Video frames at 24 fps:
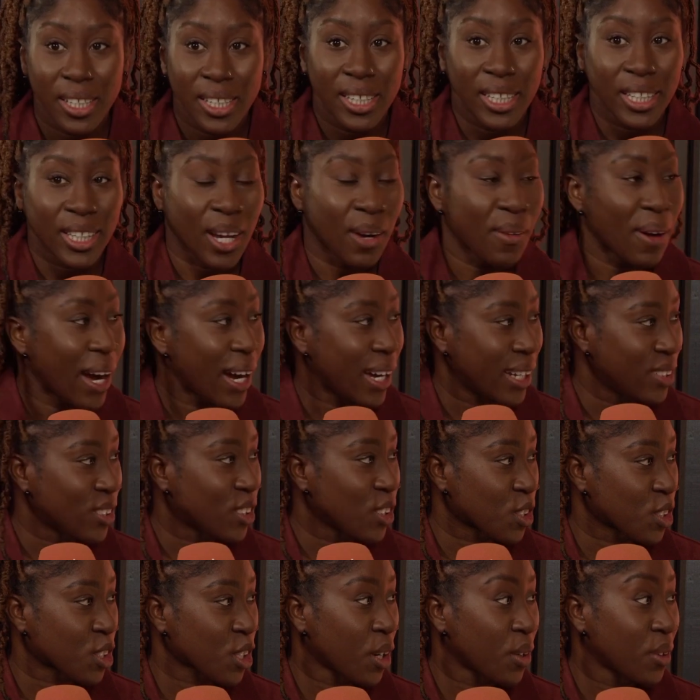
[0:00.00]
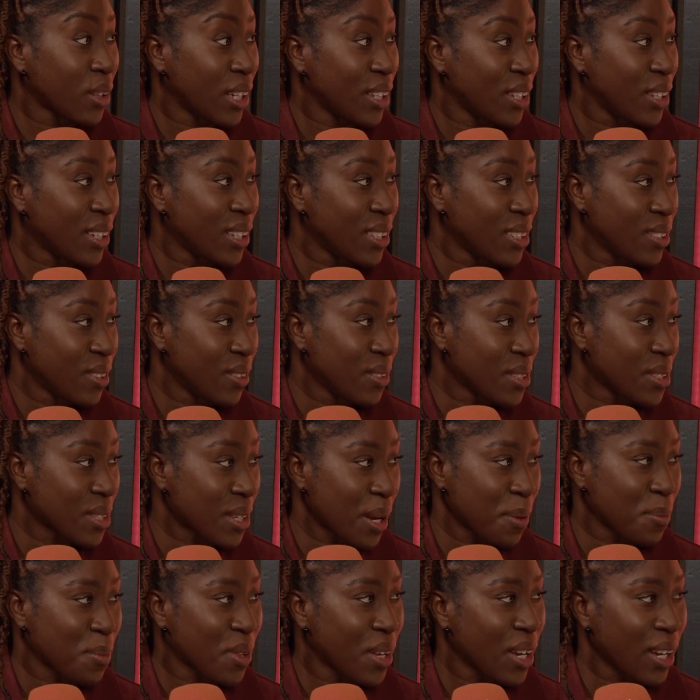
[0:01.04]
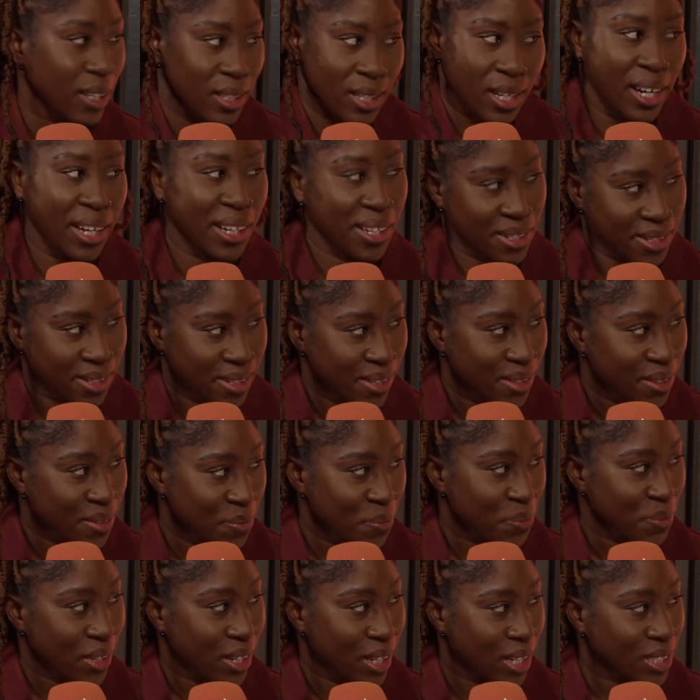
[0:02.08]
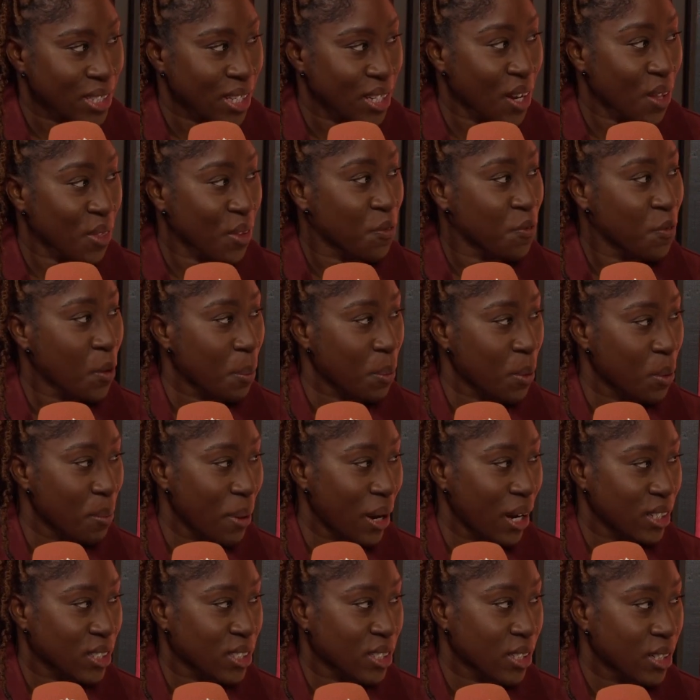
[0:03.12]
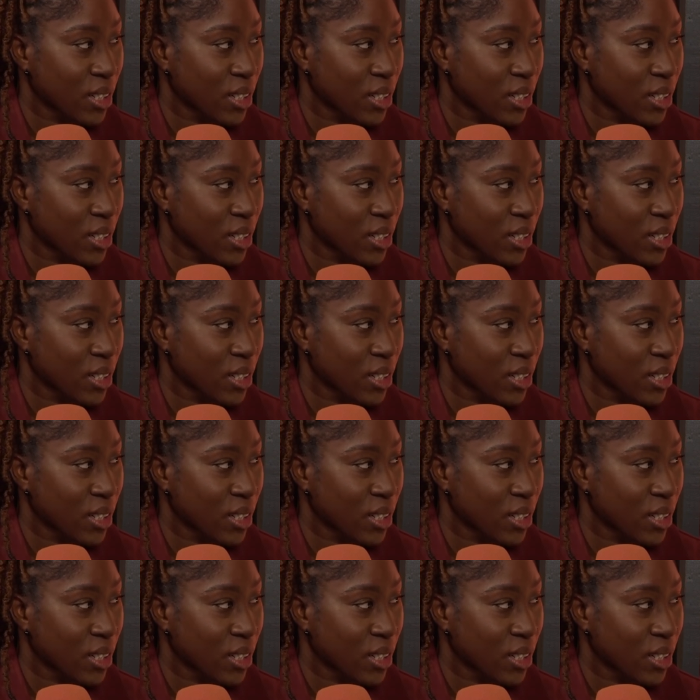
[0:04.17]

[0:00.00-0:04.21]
go out and just show that you can do the same thing. It's another football match,